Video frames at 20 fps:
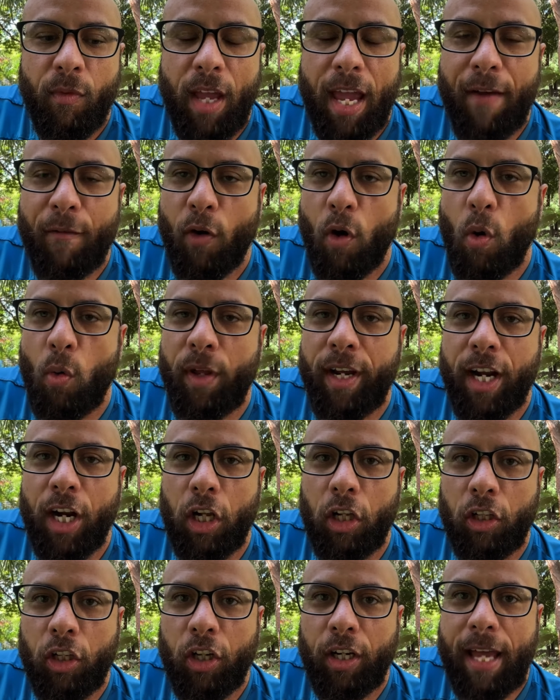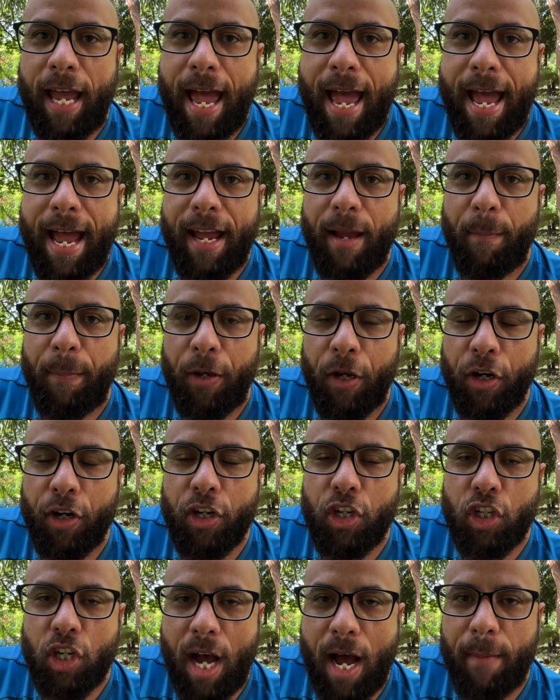if we're only going to look at
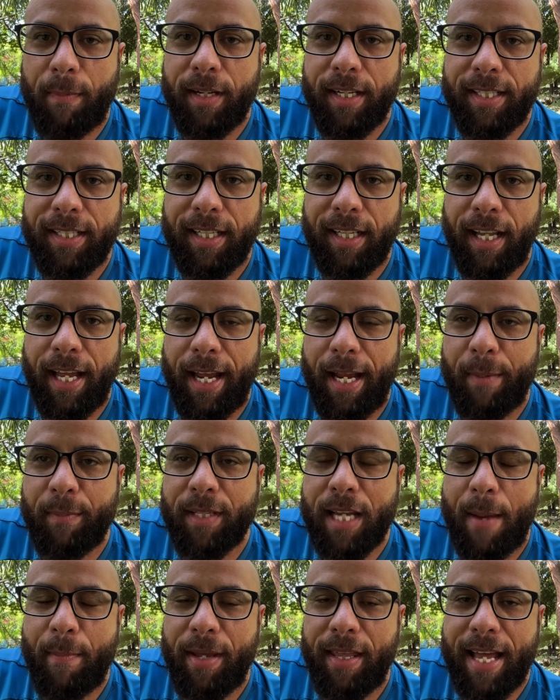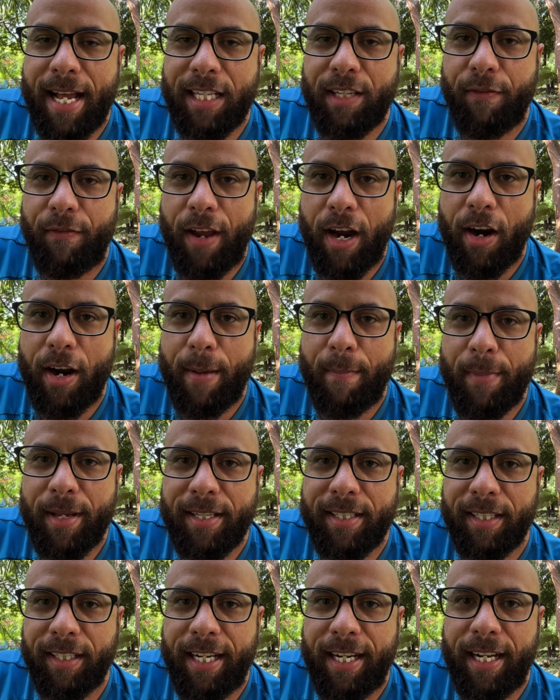pure jobless claims, I mean, that's very
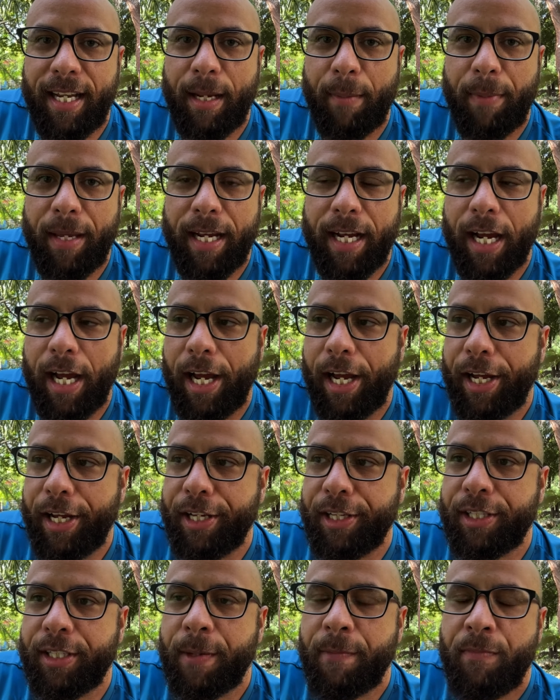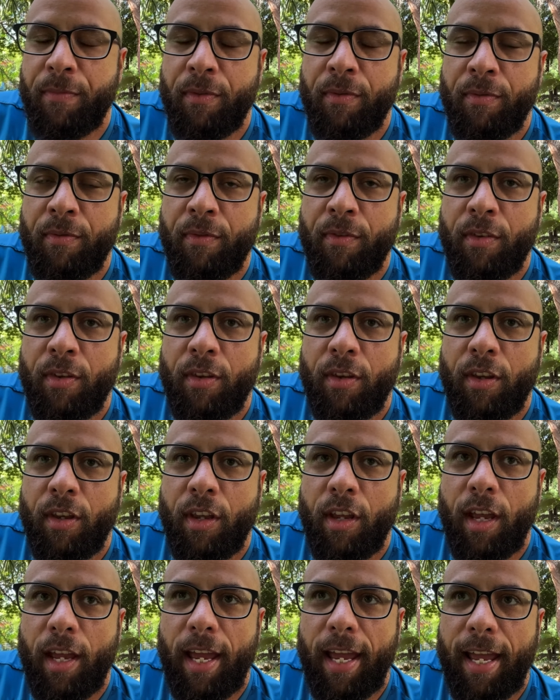misleading, because
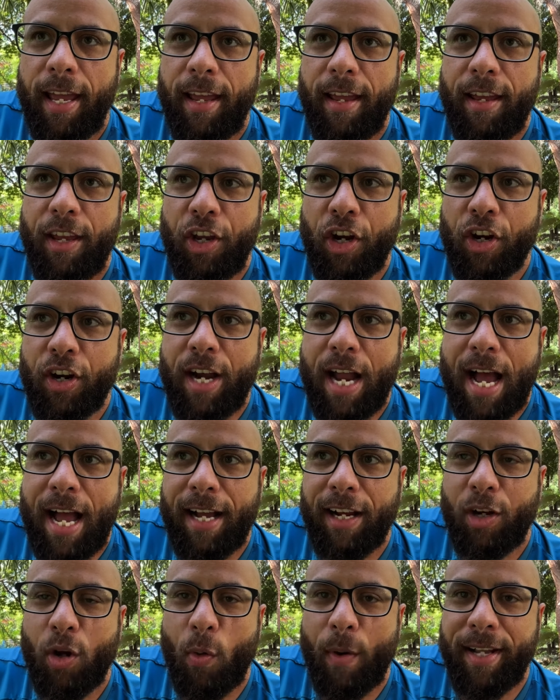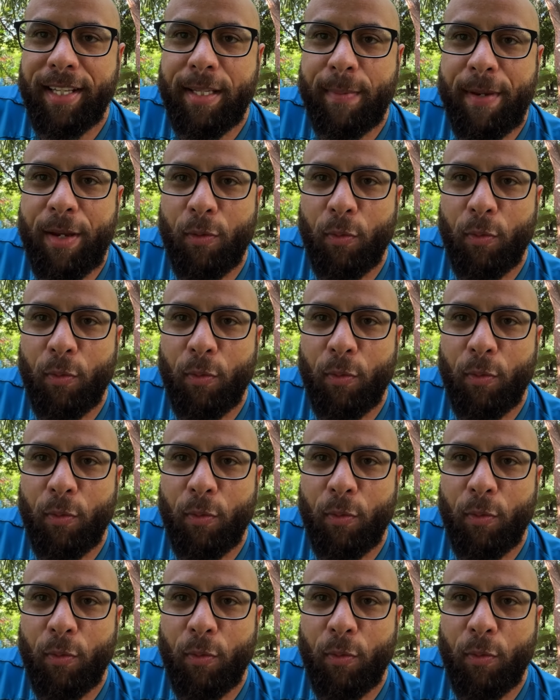you're not going to be